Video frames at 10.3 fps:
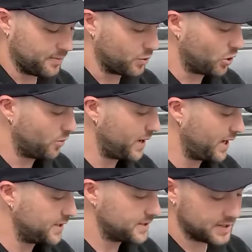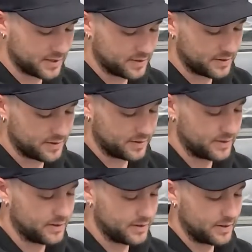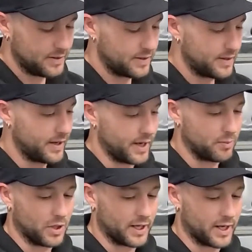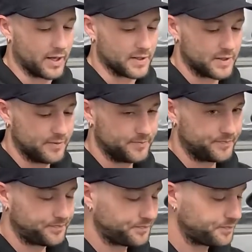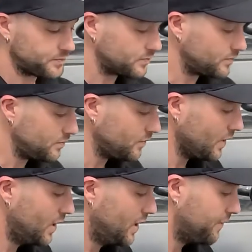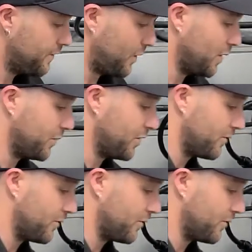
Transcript: probe end and a plug end. If you follow me over to